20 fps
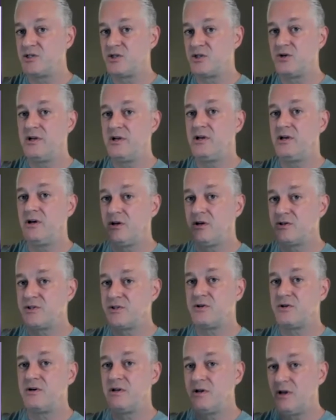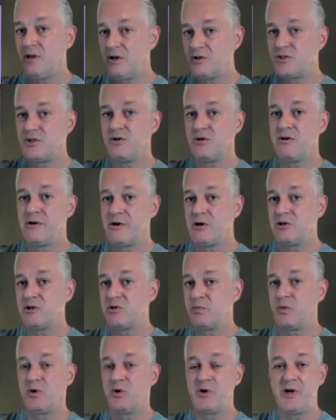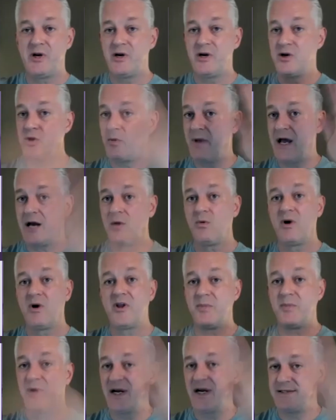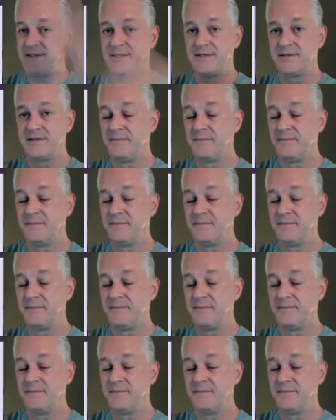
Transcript: $30, $30, $30 per year, no matter where the price is.